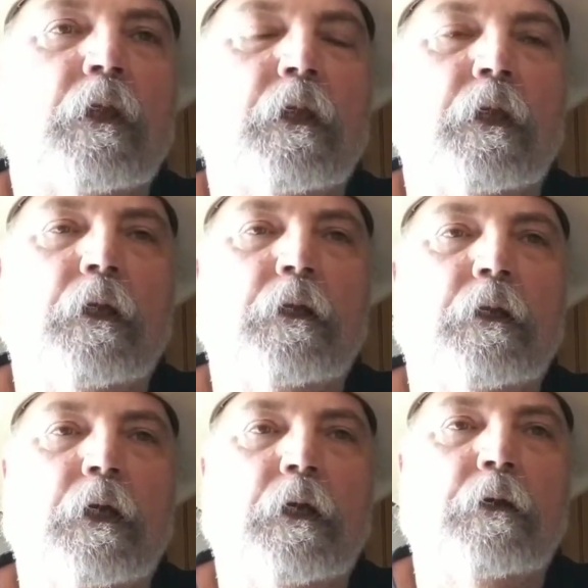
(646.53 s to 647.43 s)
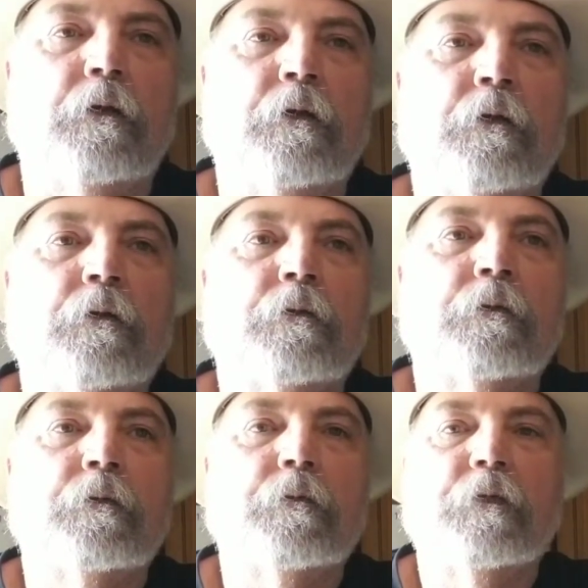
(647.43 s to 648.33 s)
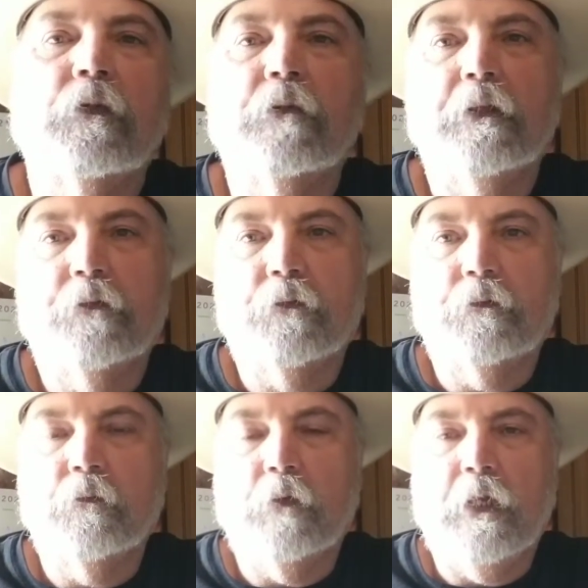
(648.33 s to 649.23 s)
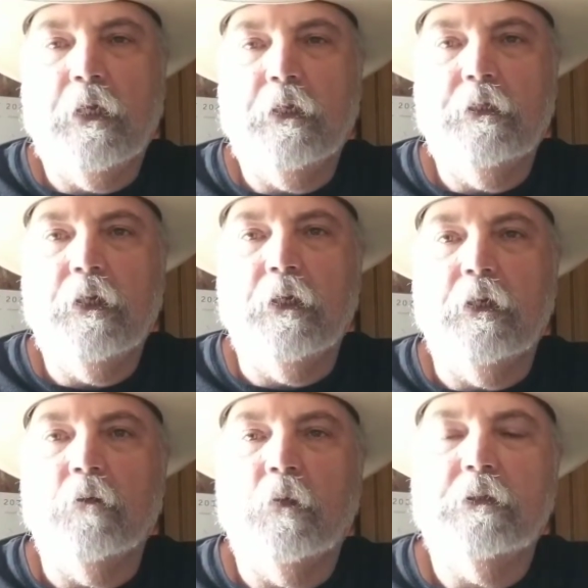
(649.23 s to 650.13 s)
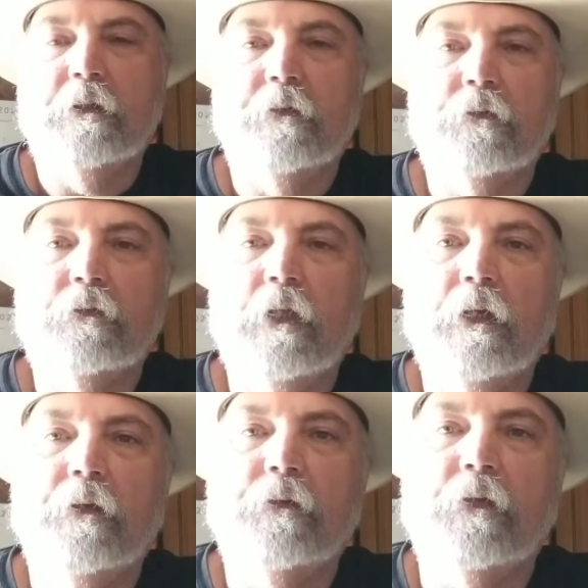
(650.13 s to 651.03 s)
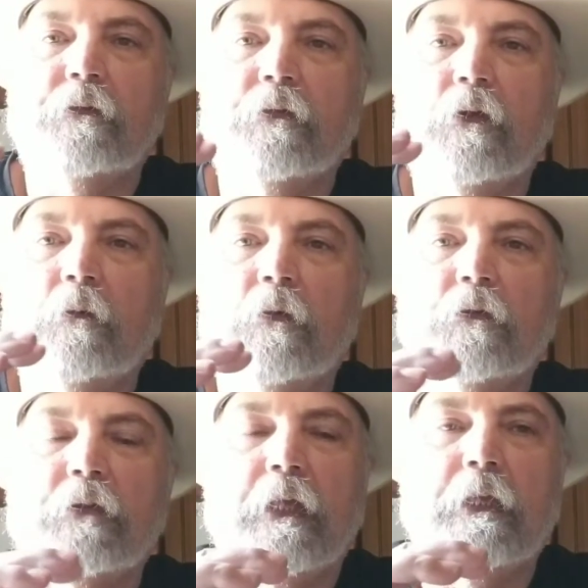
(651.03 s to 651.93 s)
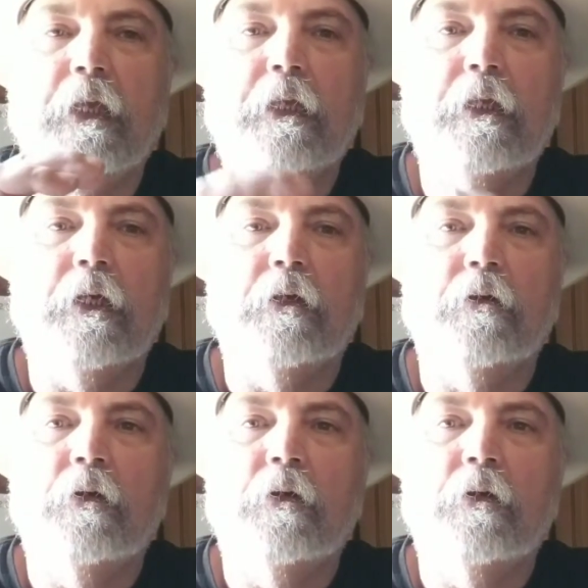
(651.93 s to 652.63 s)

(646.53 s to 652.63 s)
And uh, so that's what I had done. And what this does, it's almost like a uh,